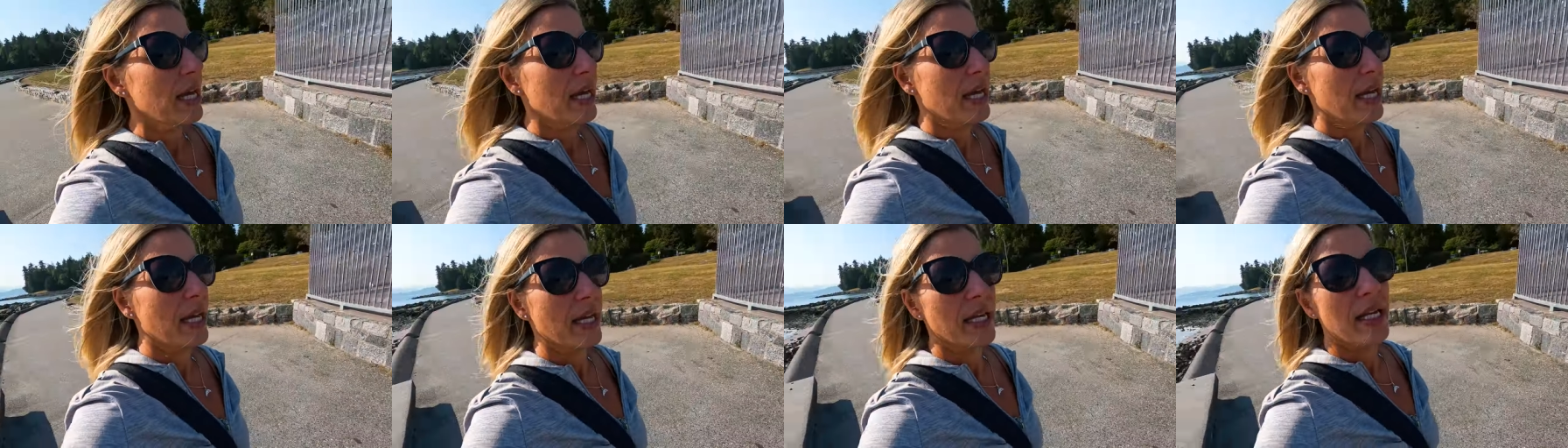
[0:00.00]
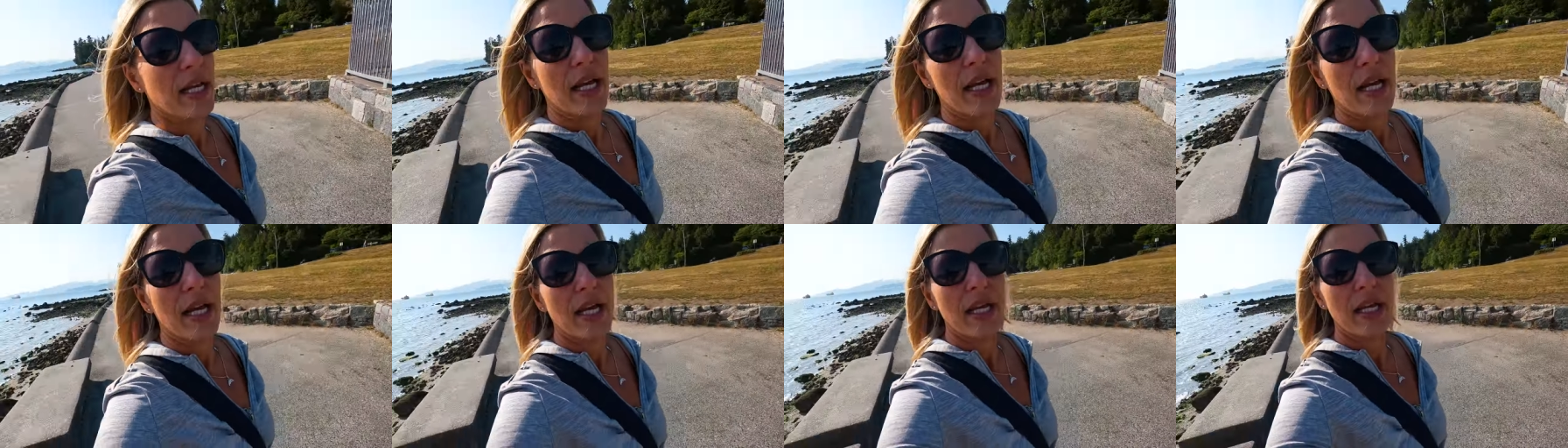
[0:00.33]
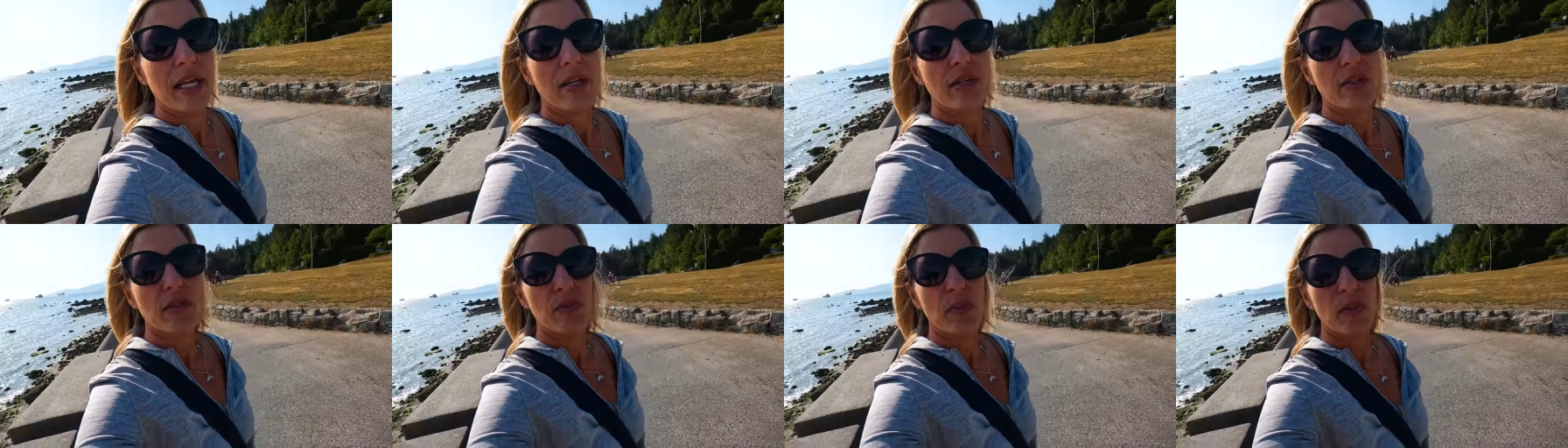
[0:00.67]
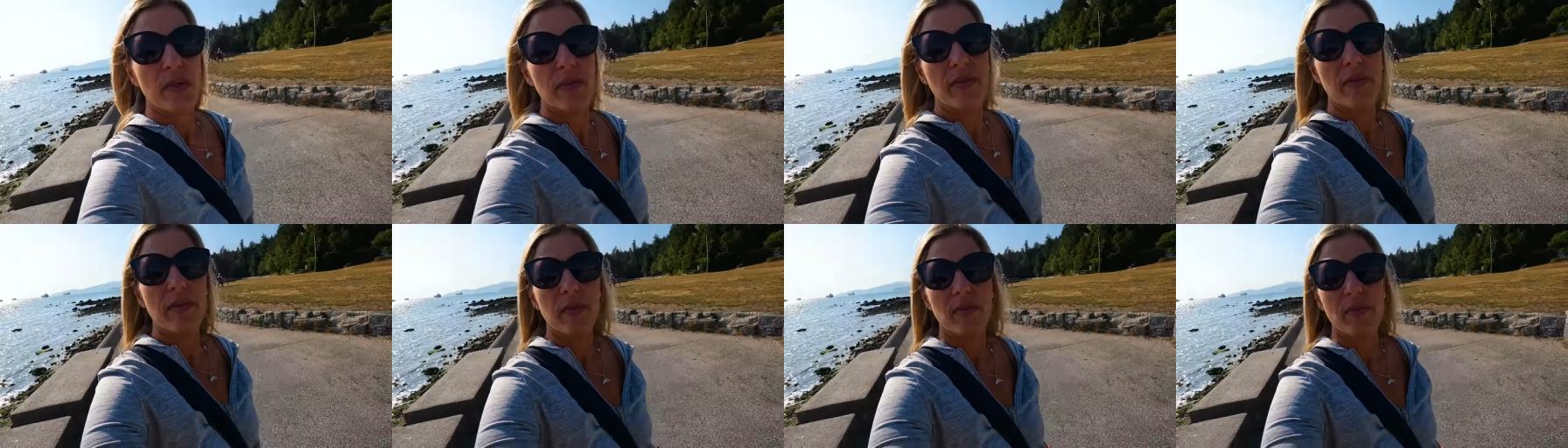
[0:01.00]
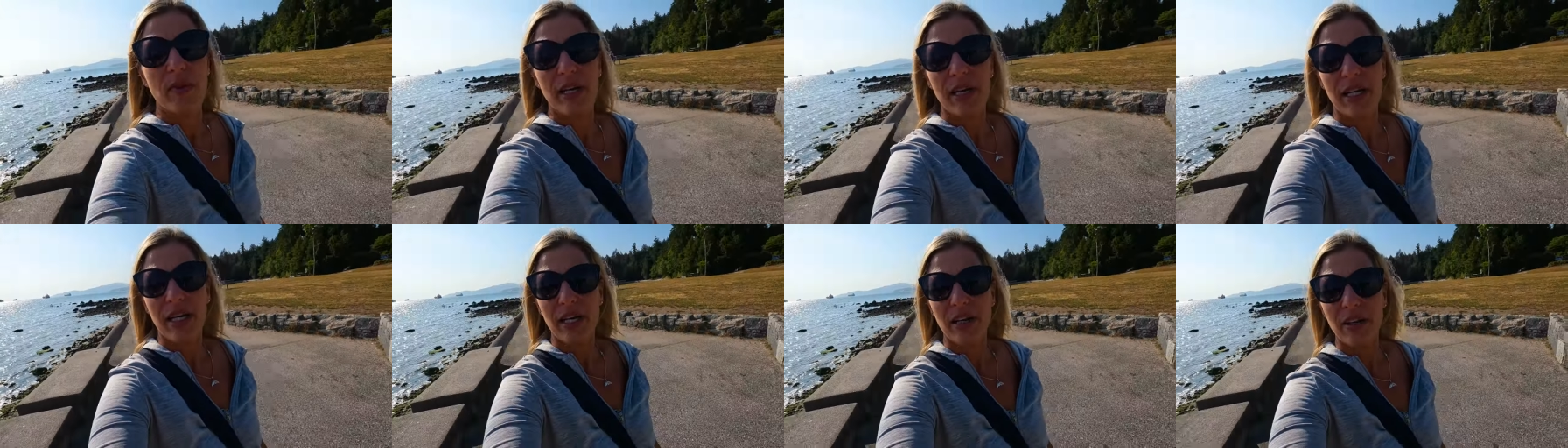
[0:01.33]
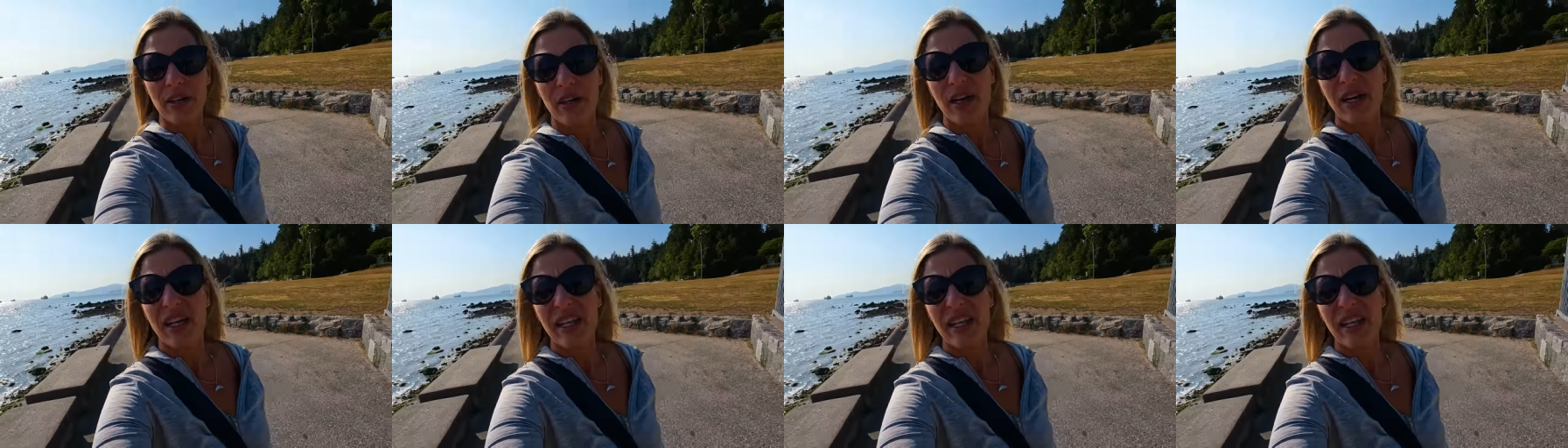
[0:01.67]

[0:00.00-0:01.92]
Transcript: And uh, here's one of them right here.